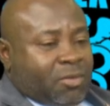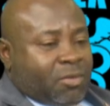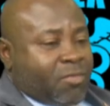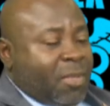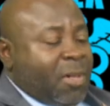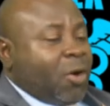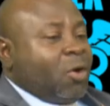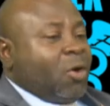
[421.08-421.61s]

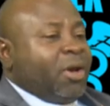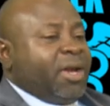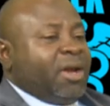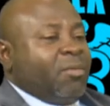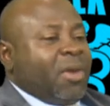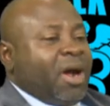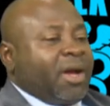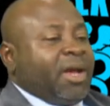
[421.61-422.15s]
Macaulay the
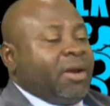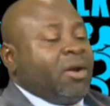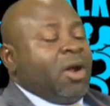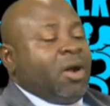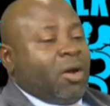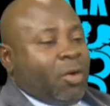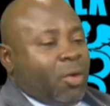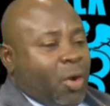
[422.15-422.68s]
market
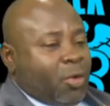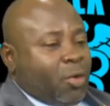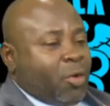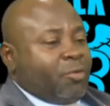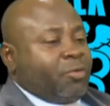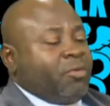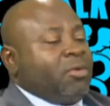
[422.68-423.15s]
Roundup.